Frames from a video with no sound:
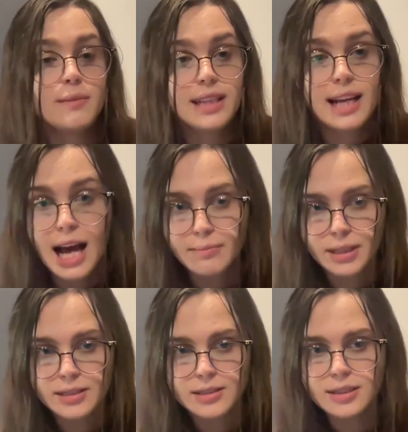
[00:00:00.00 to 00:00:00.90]
that
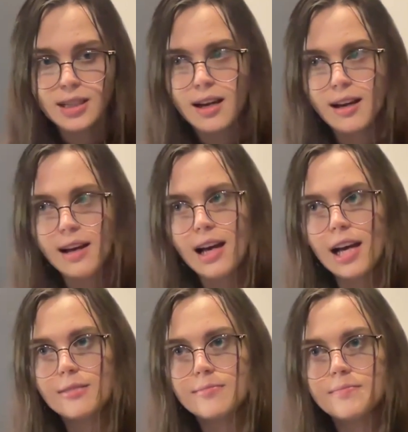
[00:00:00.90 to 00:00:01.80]
happened,
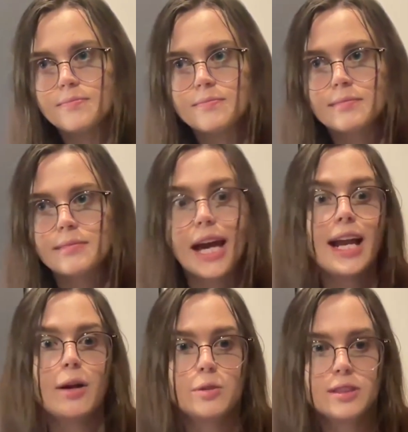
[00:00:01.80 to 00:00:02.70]
um,
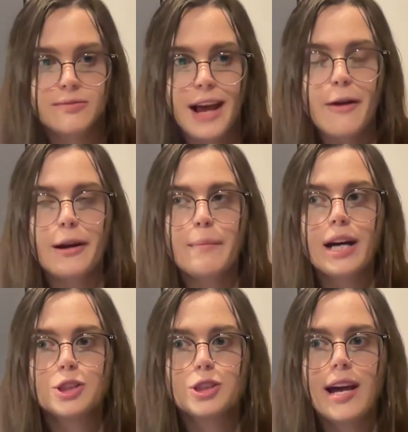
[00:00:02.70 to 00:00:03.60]
and it was very
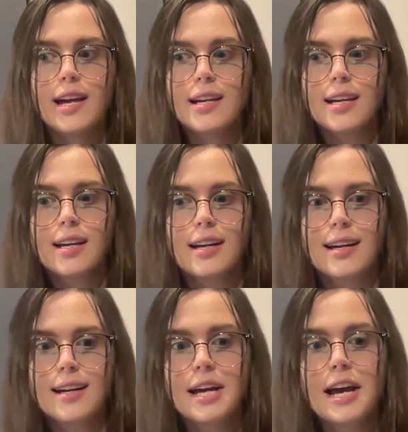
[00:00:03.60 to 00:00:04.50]
much like
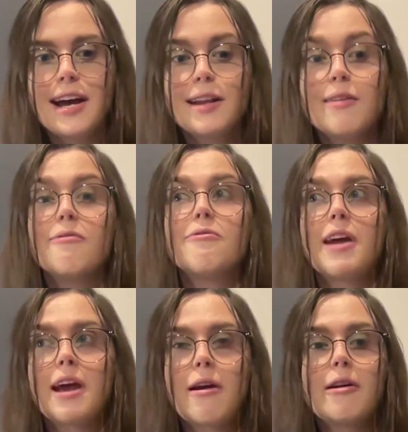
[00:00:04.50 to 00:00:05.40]
in a
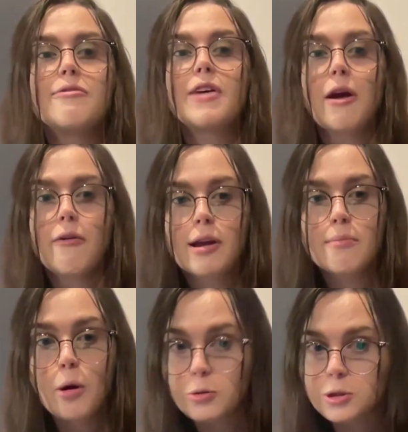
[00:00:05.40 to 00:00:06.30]
very, very
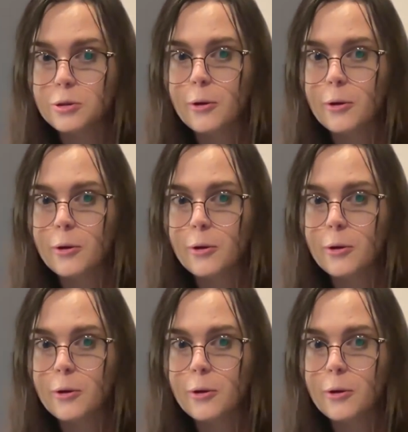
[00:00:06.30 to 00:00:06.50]
emotional